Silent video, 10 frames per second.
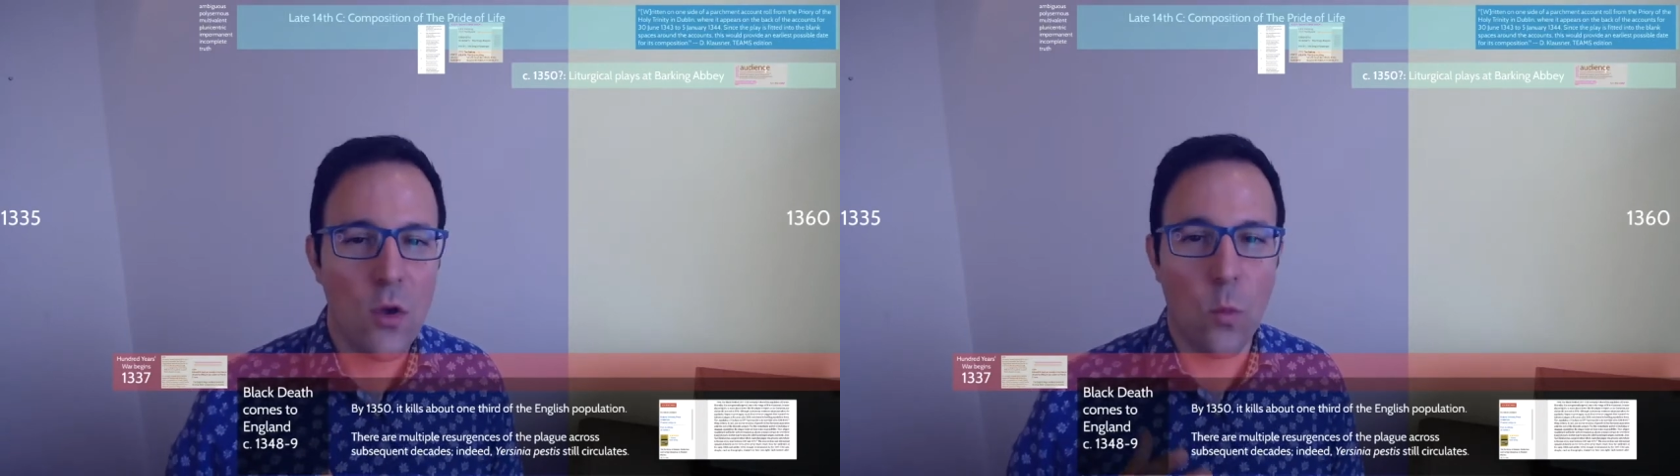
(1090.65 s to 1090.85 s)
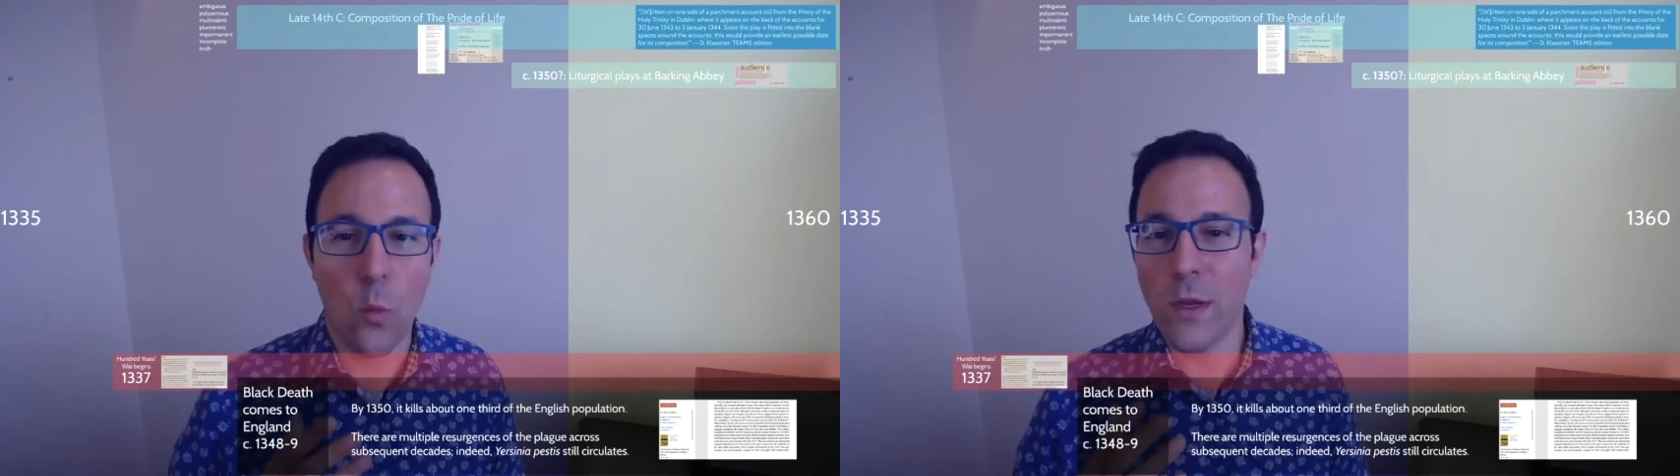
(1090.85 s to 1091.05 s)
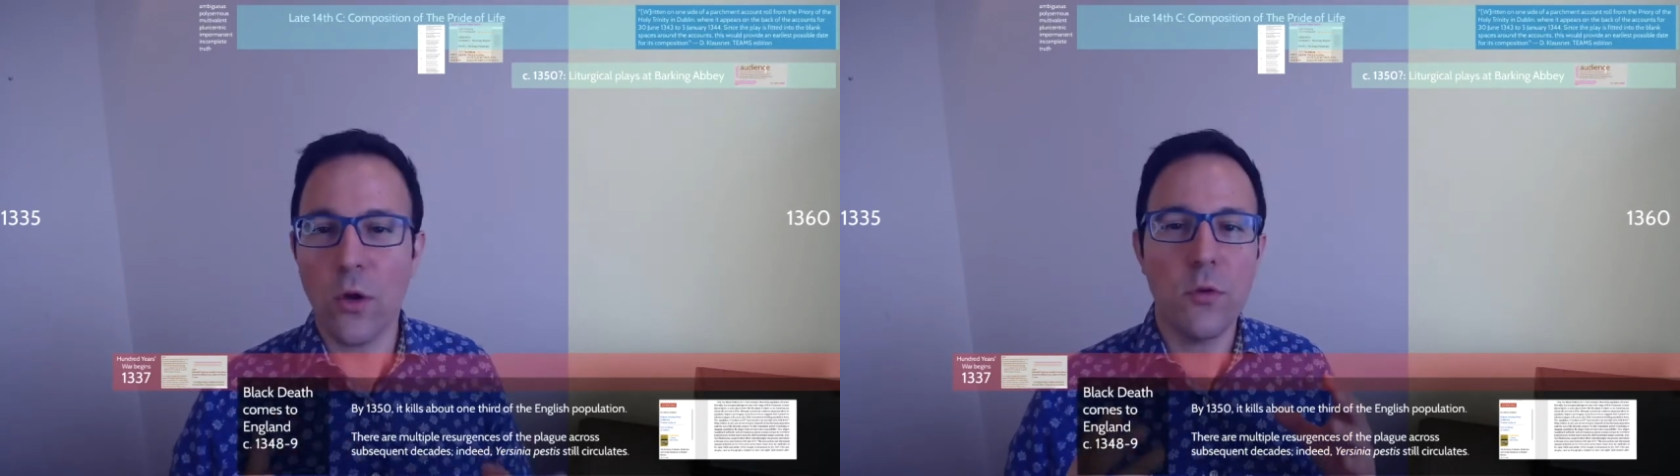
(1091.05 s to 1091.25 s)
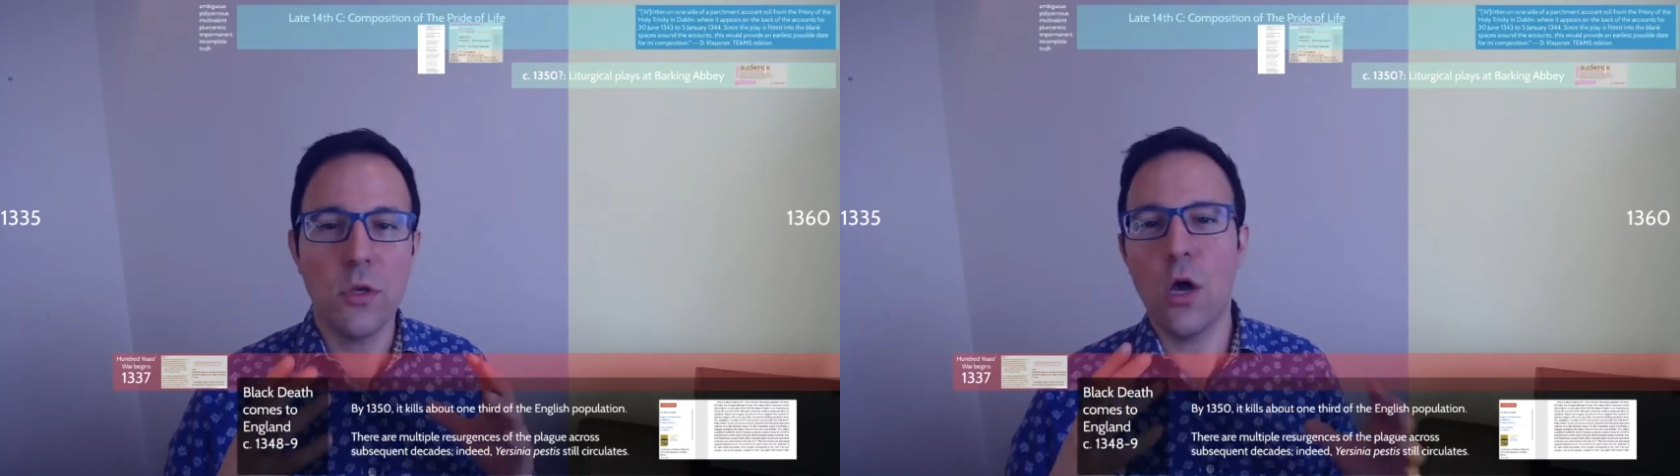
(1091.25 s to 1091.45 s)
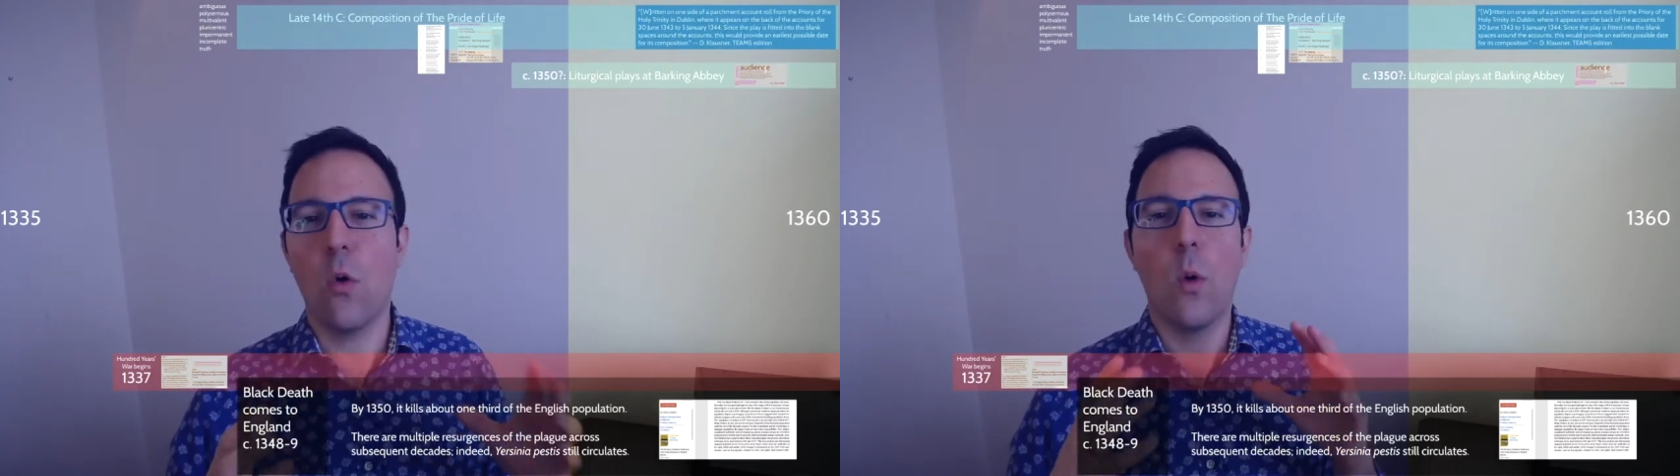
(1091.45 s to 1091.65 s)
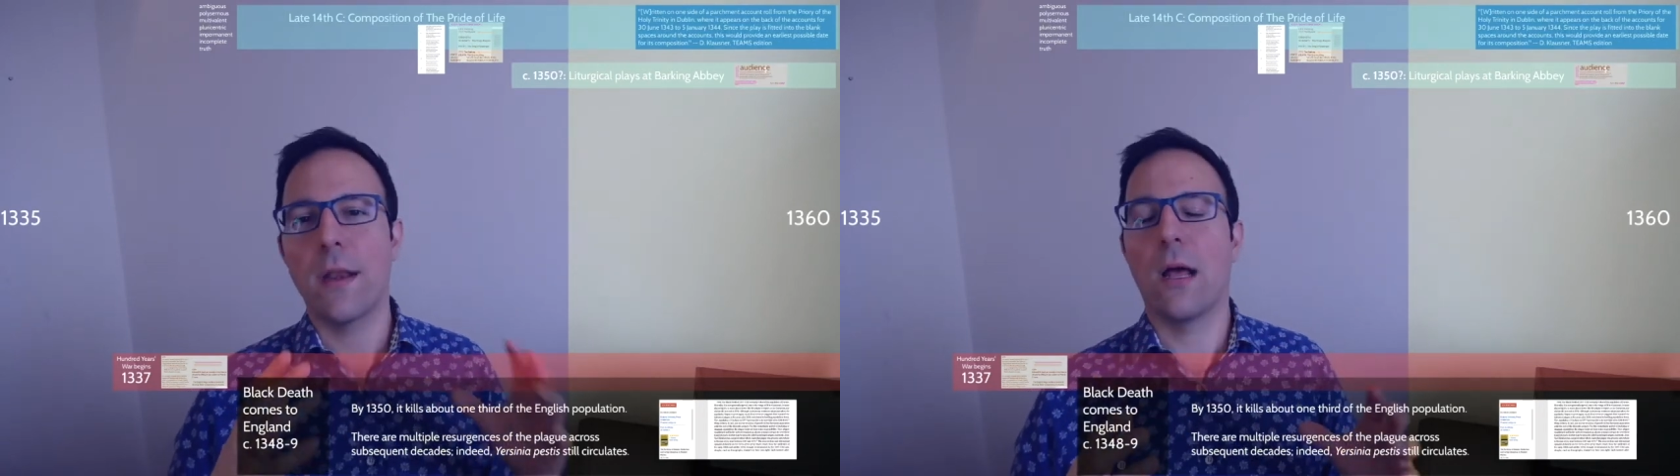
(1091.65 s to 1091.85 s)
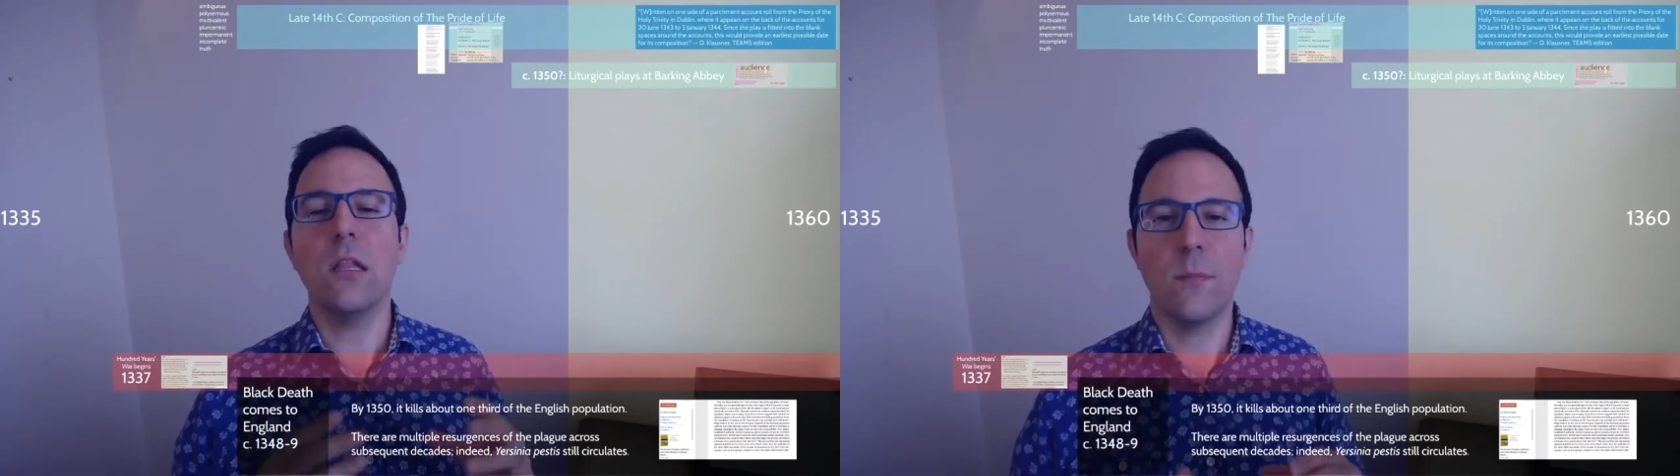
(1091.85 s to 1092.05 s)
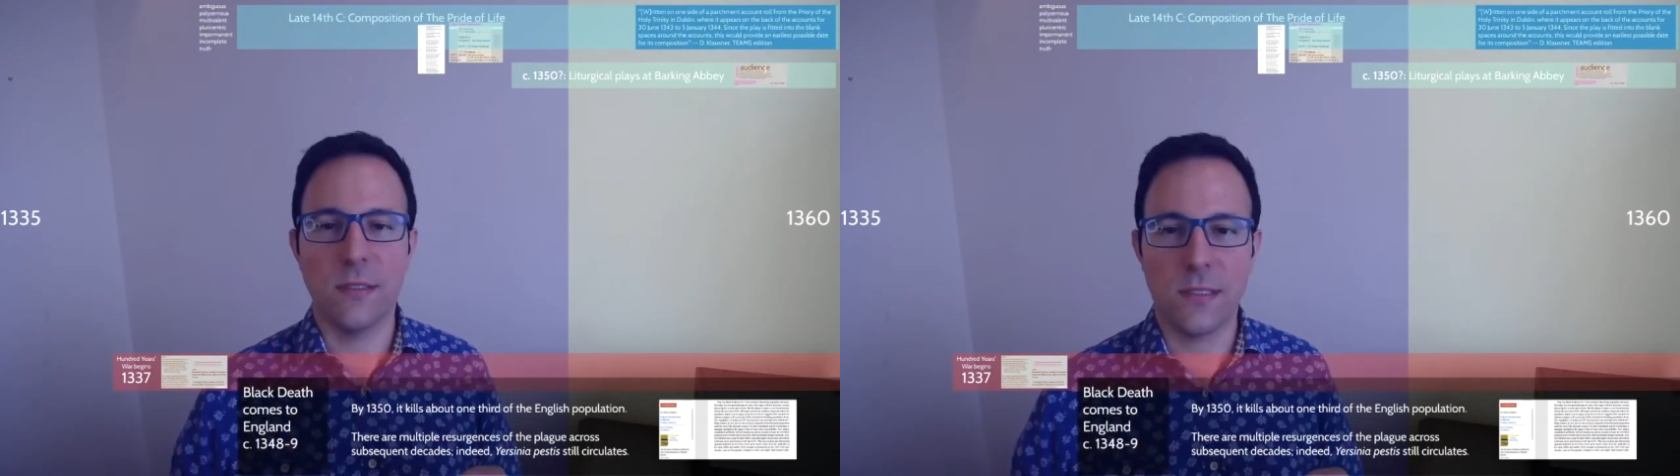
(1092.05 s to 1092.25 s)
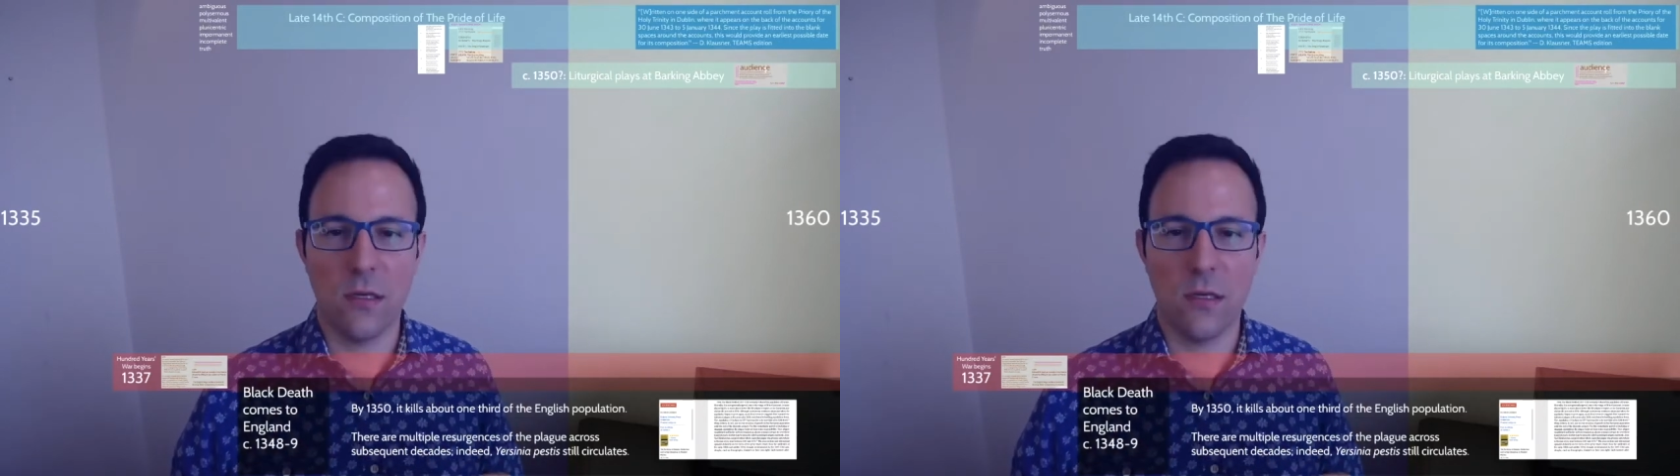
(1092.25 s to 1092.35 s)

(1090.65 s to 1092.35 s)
we don't know what elements